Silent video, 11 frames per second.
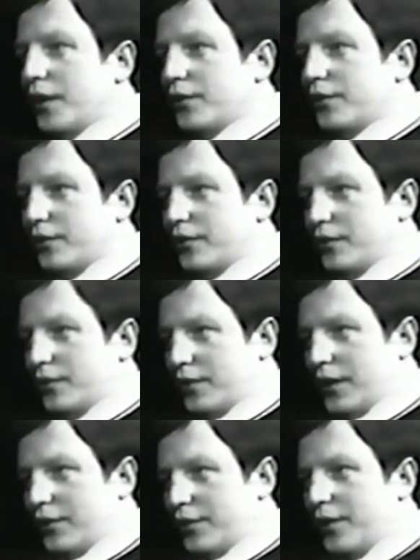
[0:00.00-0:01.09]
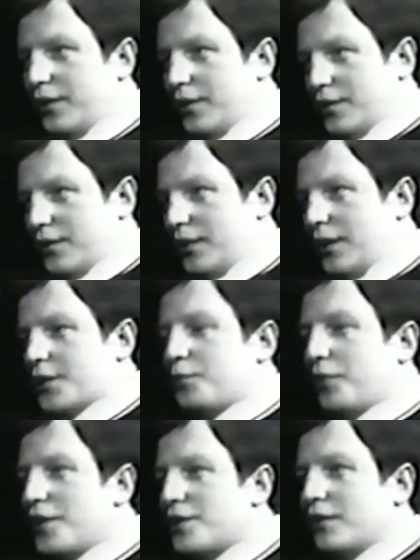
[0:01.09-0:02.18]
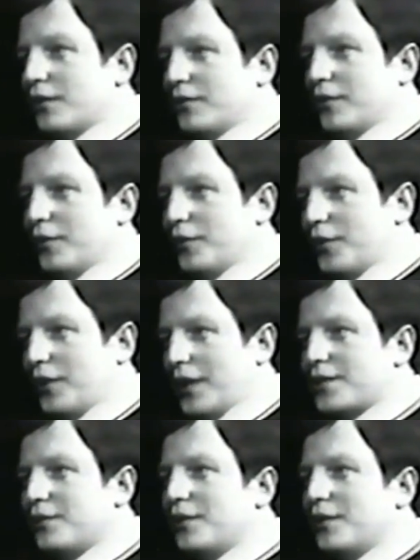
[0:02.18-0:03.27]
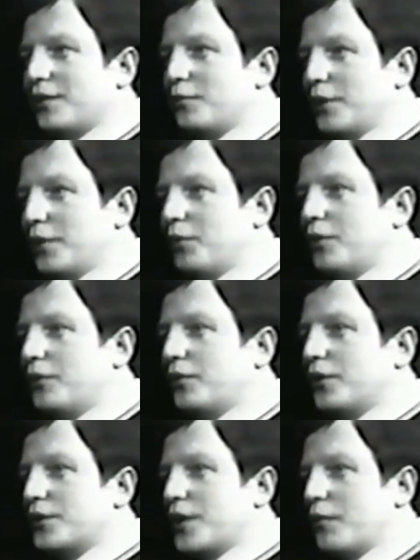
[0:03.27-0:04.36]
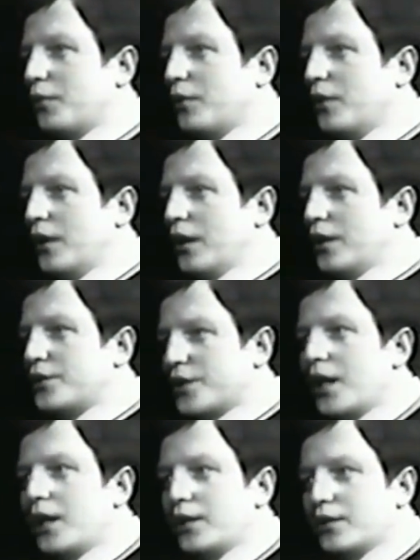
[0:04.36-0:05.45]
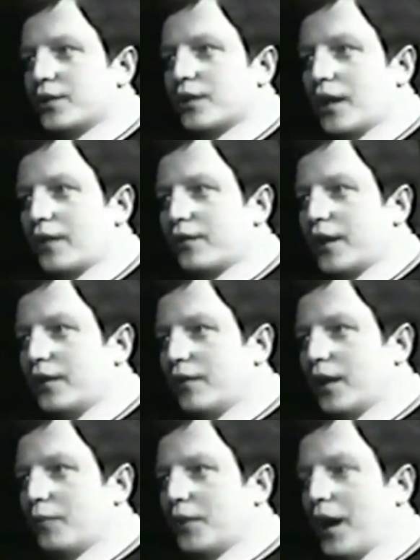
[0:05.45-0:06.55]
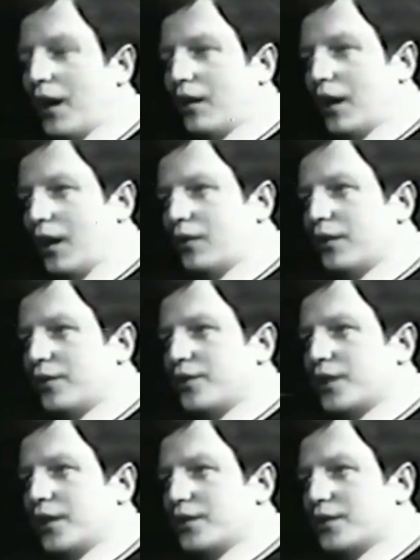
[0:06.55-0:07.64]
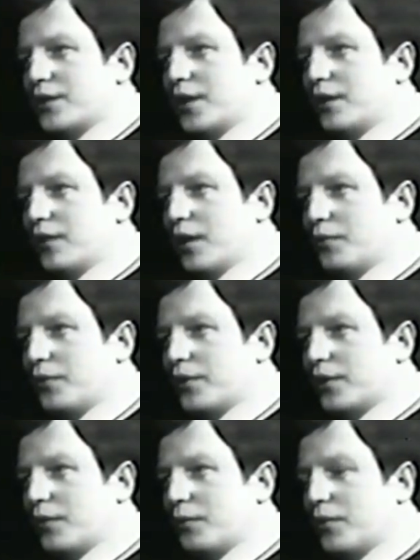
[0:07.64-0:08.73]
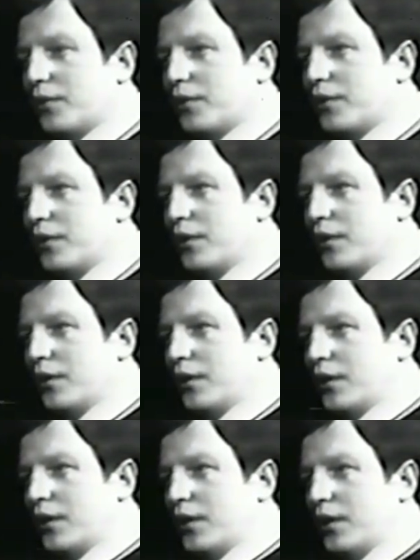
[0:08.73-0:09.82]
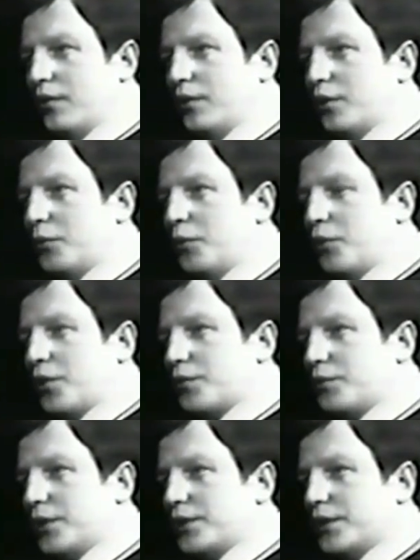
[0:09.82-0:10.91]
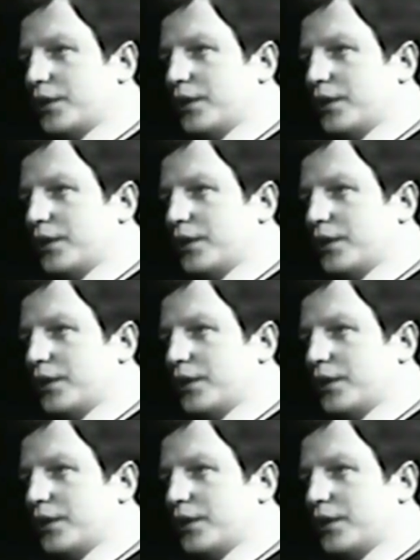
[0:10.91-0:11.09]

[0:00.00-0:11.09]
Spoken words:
does the expression of aggressiveness in people, for example, change as they develop? And how does it change as they develop, for example? I wonder if you could be more explicit.